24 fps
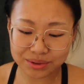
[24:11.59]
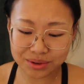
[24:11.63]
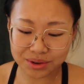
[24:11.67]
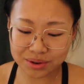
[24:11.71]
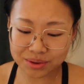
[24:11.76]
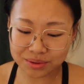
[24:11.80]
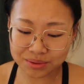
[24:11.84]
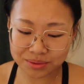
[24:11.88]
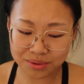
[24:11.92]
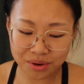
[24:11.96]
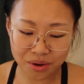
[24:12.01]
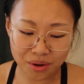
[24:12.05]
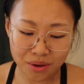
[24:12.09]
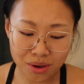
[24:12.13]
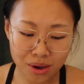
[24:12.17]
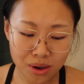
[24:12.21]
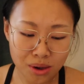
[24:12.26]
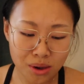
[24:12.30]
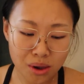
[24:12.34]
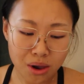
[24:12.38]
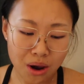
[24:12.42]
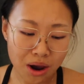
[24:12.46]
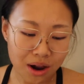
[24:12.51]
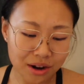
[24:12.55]
know
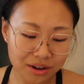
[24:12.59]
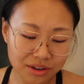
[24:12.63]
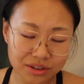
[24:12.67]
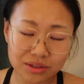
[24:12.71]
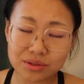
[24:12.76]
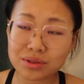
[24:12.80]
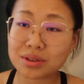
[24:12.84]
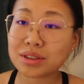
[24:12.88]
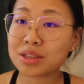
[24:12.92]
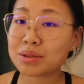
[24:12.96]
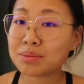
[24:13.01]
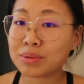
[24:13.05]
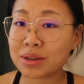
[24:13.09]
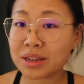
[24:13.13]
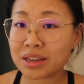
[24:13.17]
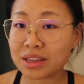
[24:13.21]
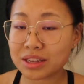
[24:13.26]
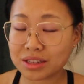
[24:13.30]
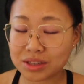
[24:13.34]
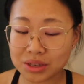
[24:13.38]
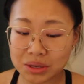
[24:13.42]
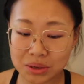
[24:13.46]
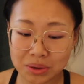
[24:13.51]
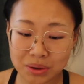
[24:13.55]
how to explain
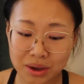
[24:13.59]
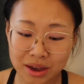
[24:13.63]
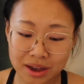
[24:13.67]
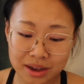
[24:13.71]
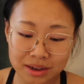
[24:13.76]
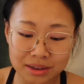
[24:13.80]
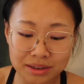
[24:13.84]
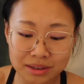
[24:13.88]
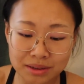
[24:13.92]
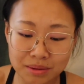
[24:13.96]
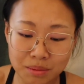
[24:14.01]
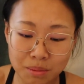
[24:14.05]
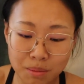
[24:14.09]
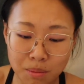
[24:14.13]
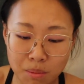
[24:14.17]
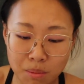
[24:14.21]
it to you guys.